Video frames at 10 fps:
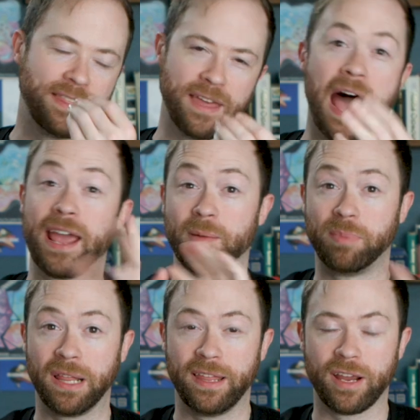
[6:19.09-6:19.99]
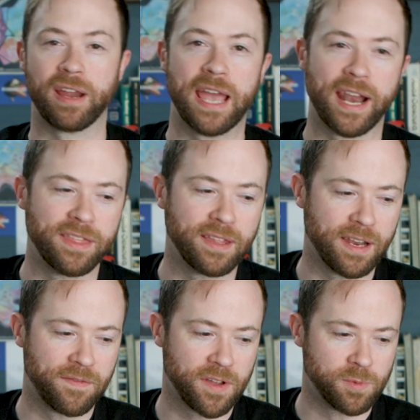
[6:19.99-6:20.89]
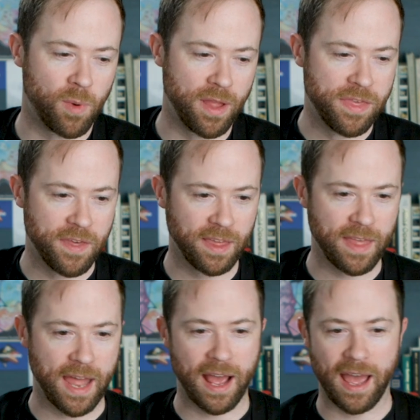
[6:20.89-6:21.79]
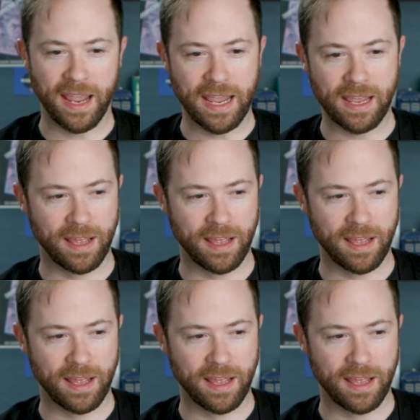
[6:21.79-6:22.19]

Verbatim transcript: think i completely agree and i think that if there's one thing that i